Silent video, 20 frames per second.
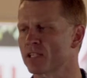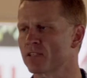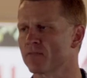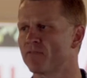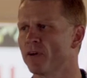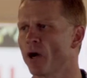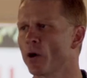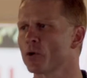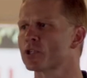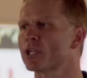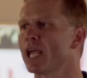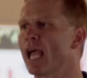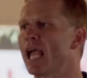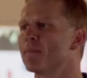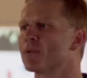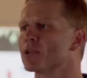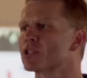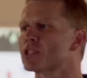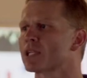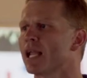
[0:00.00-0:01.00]
Now, some folks
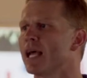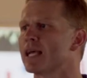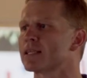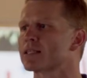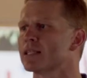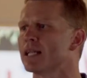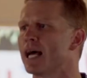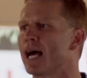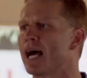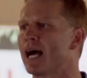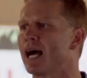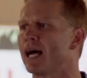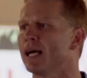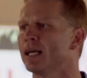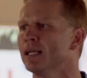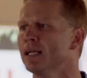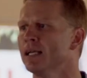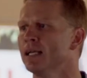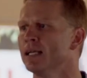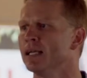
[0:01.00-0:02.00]
came to Celeste and
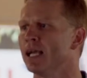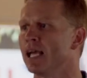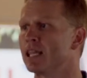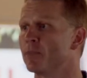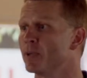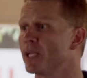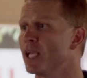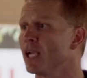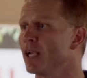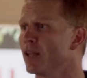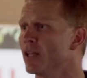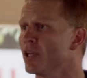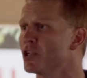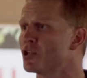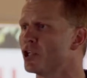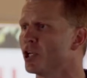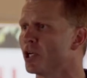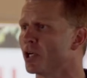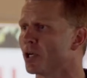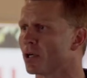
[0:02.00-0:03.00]
I at the beginning of
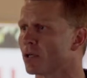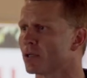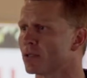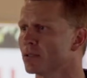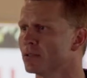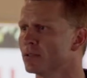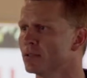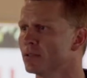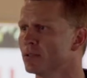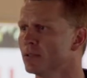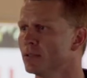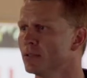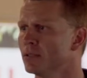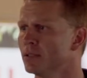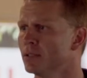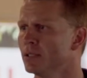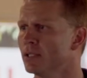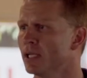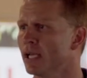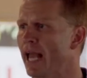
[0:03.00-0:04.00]
this year
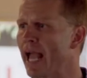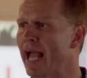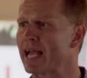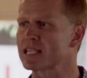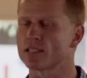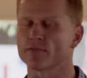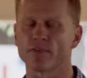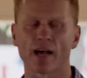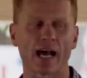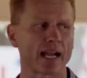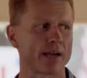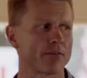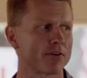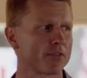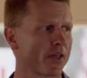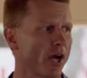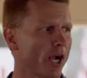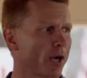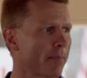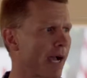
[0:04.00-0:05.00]
and asked if I'd
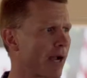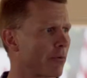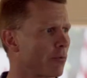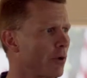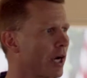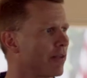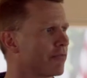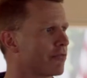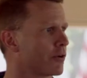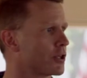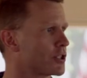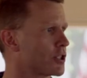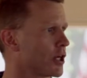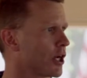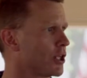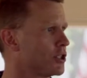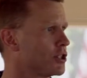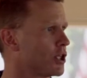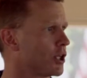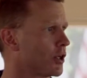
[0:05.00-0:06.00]
ever thought about running for
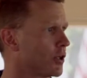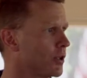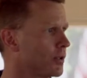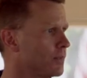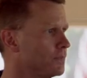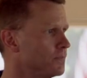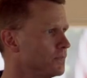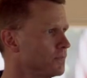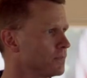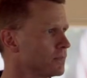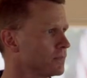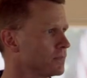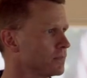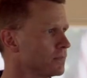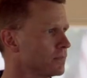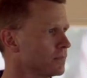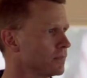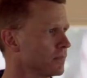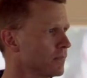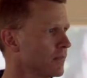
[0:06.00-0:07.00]
Attorney General.
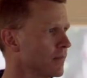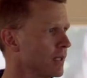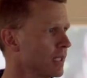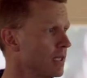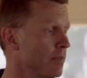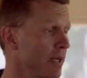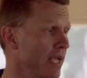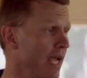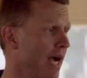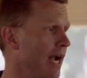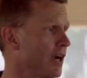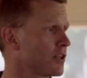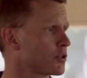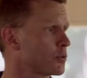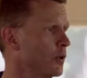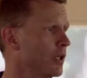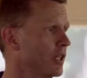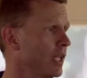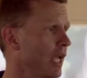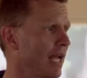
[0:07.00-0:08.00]
To be
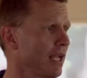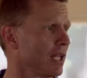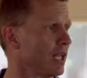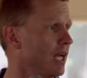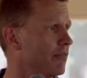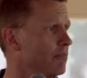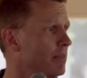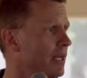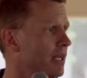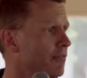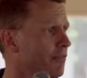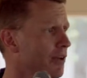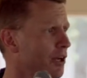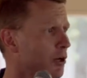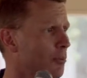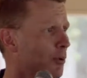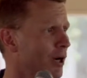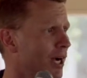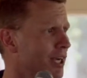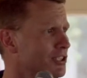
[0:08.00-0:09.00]
honest with you, I love being a
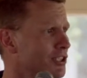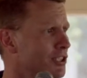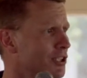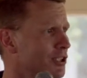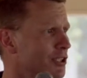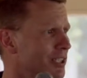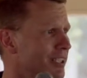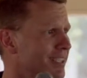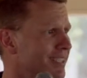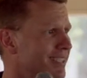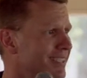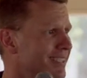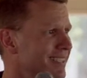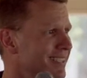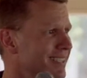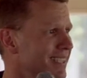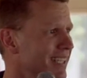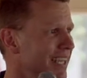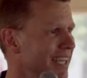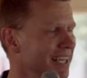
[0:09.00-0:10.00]
federal prosecutor.
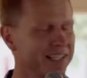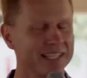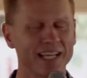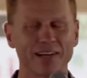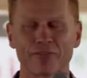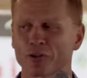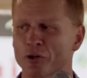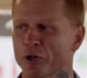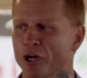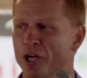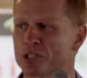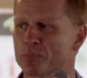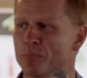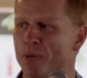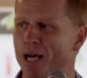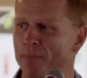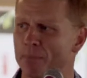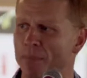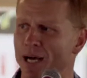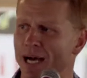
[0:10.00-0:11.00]
It had never
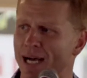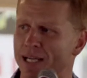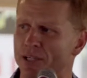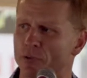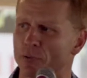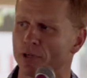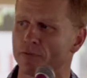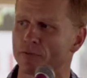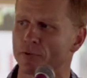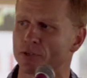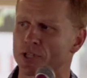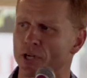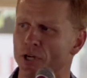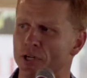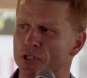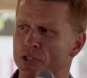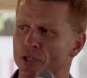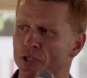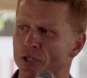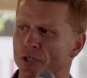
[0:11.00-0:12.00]
crossed my mind to run for
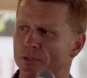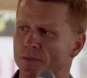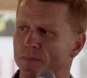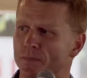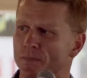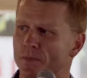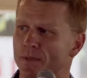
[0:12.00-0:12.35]
Attorney General.